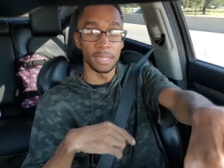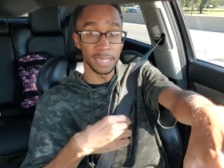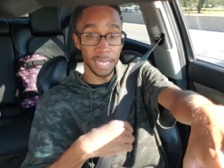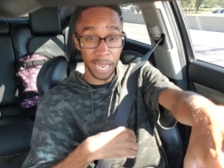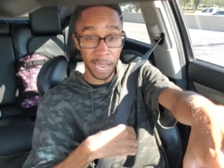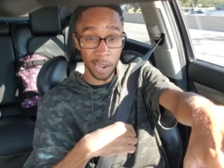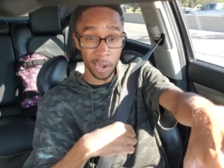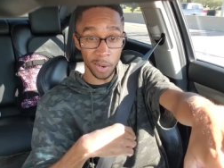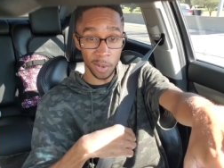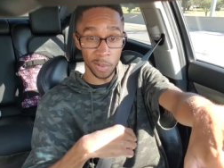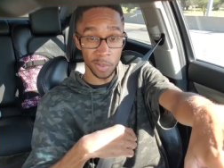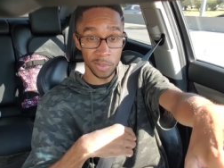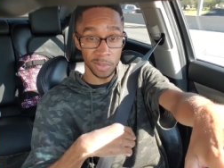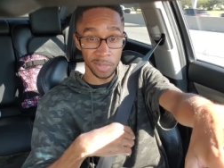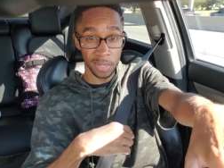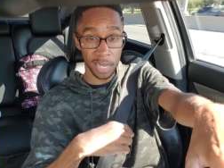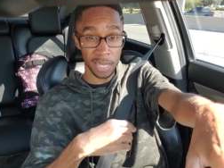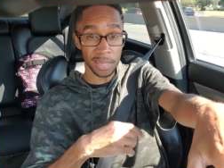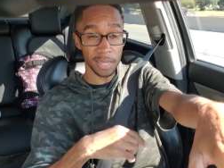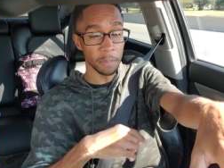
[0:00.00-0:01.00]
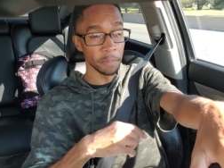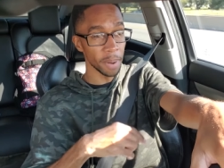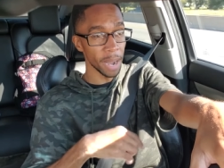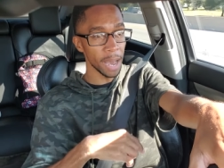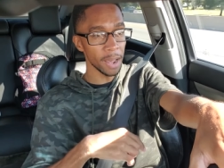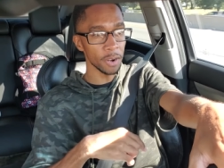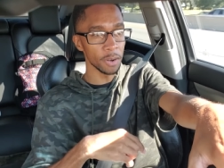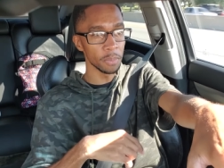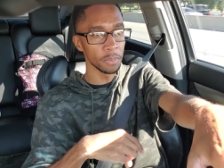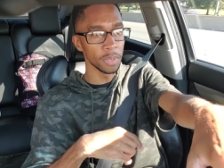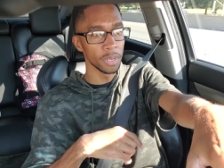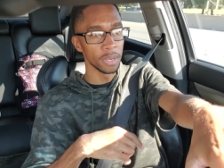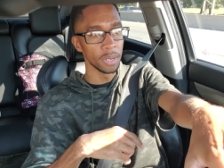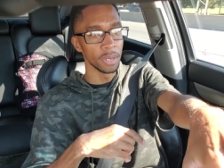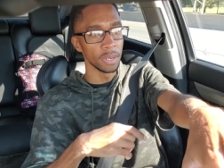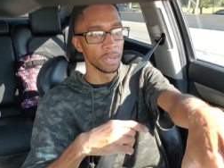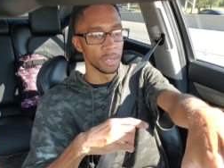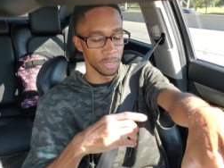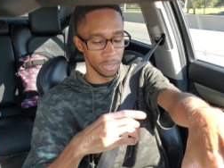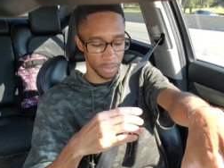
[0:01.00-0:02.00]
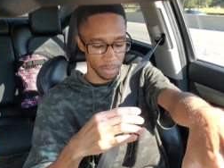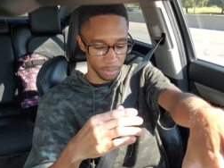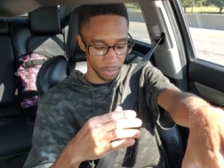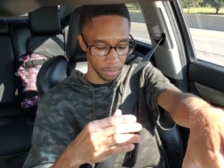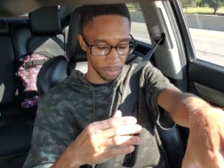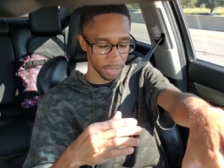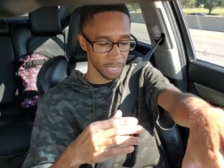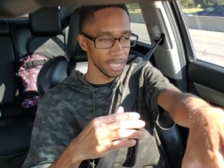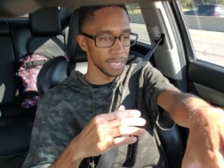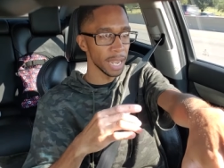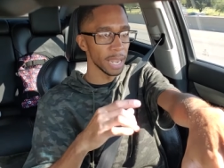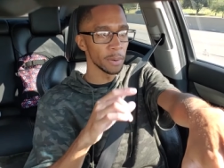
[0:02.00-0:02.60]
down at the bottom, see,